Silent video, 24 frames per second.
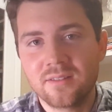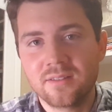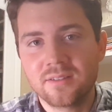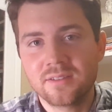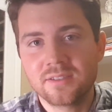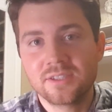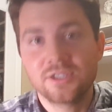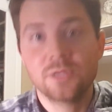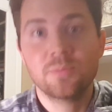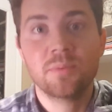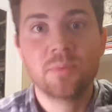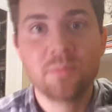
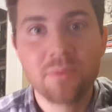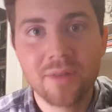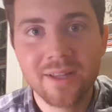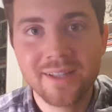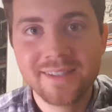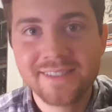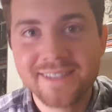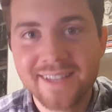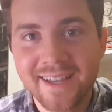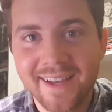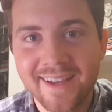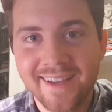Super
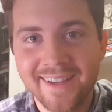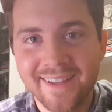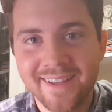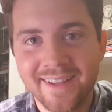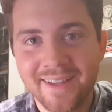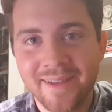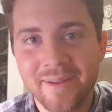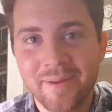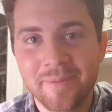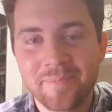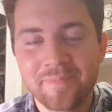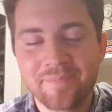blessed guy I
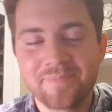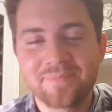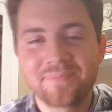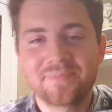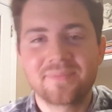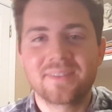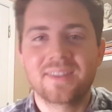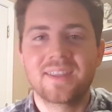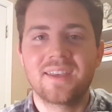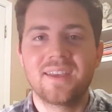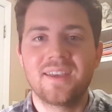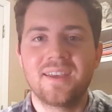am,
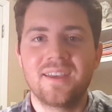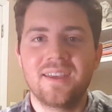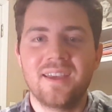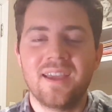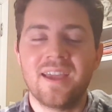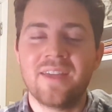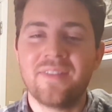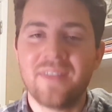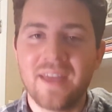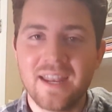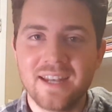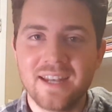
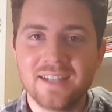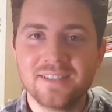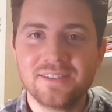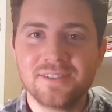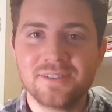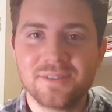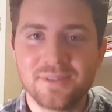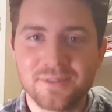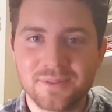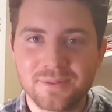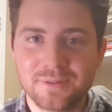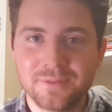and that is
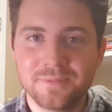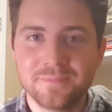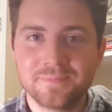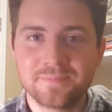to